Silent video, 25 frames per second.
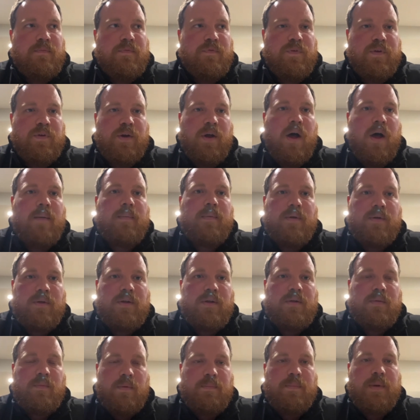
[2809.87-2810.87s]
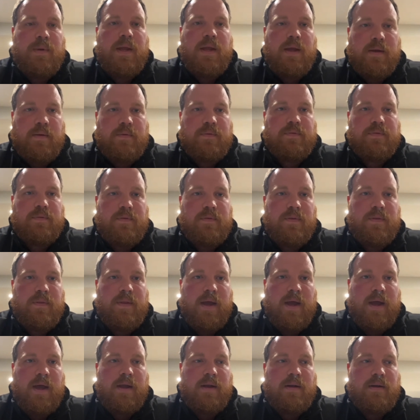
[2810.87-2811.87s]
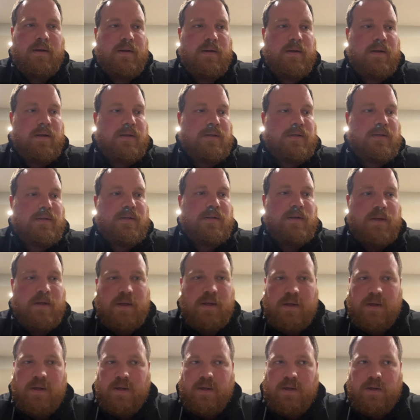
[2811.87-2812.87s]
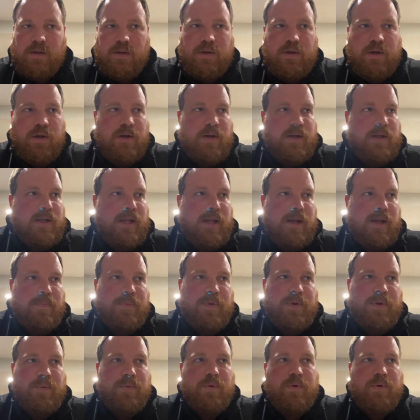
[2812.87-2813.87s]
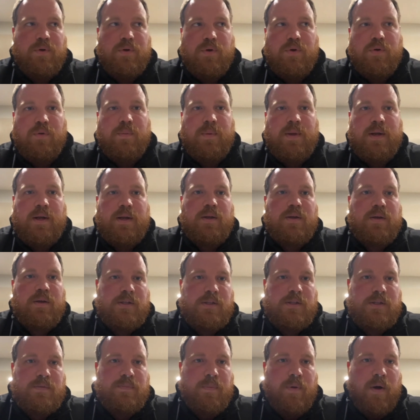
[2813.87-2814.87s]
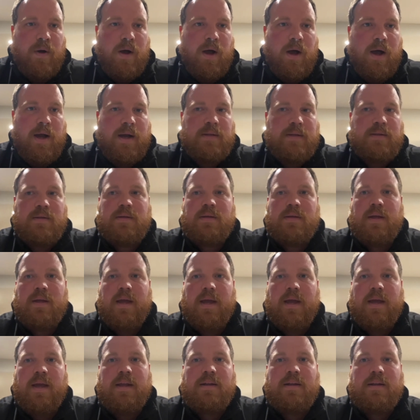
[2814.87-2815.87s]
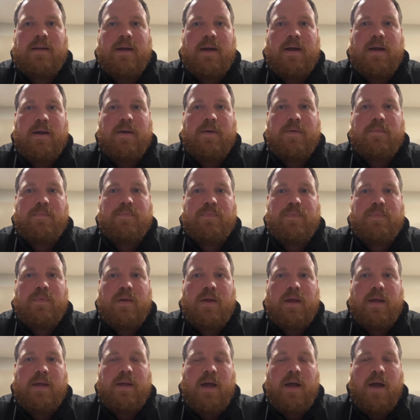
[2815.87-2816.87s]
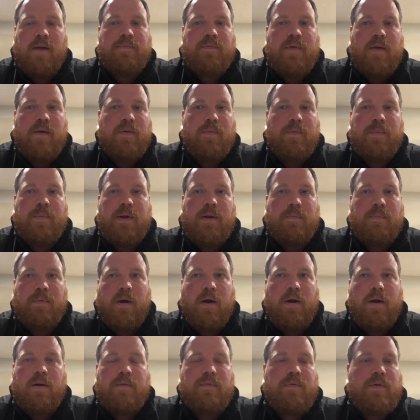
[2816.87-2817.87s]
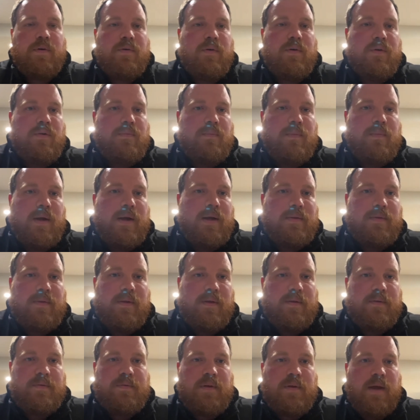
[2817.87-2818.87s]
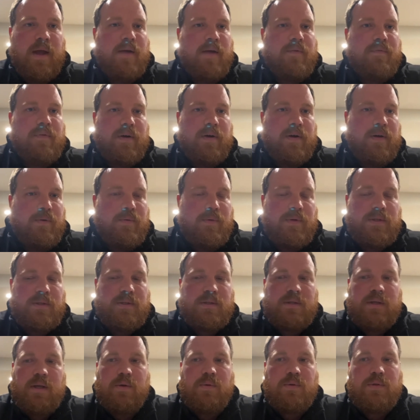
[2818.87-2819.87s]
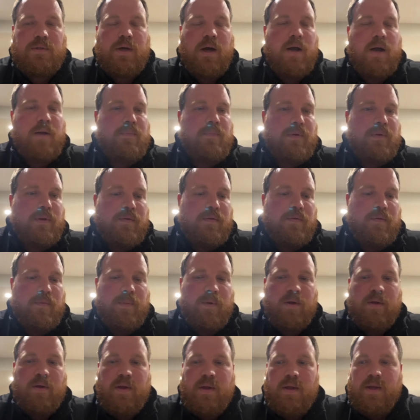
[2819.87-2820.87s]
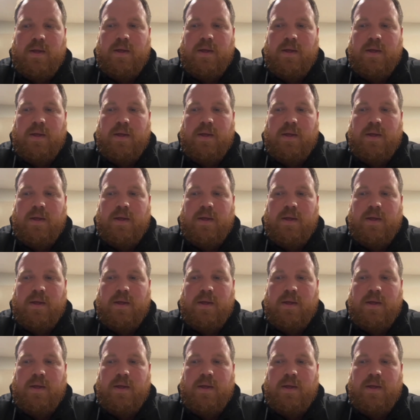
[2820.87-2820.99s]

phenomenal human beings that is going to keep the room in a good spot. And like, I've never been a part of a room like this ever. It was unbelievable.